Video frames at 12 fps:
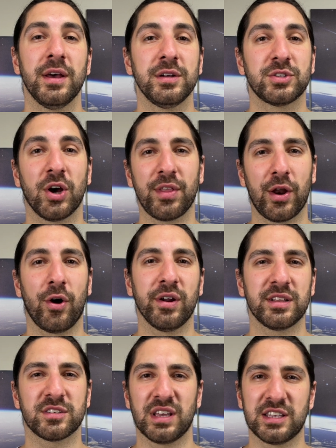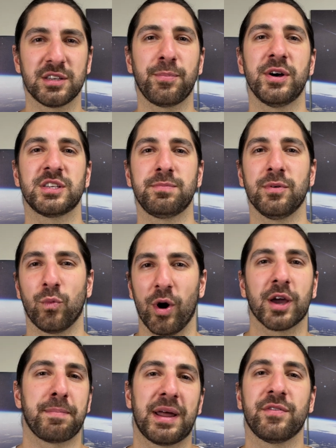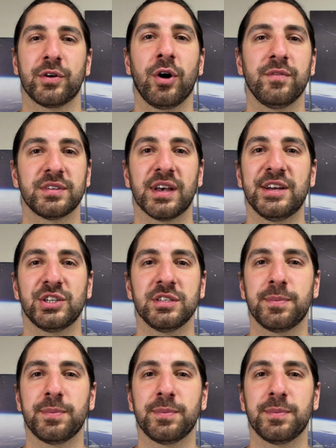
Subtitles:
Turn that on. It's supposed to work better for conversations,